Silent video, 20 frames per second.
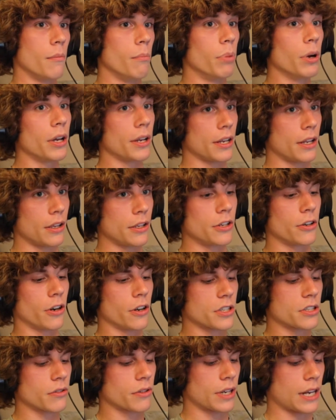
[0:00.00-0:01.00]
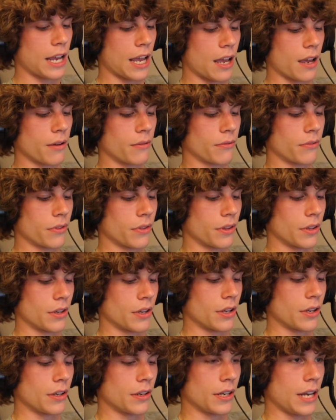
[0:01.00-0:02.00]
but you're also going to have
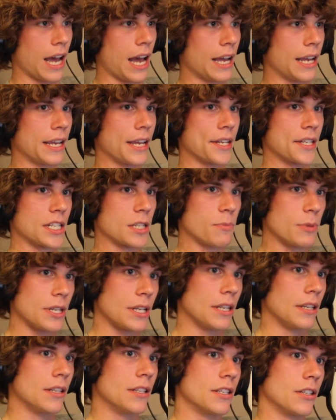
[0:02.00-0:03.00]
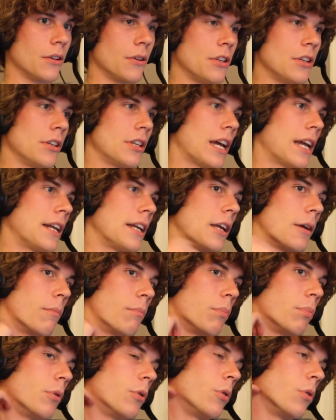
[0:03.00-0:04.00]
the high-end speed. So you kind of get
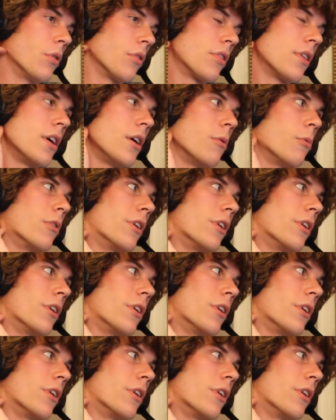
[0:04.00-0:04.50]
both.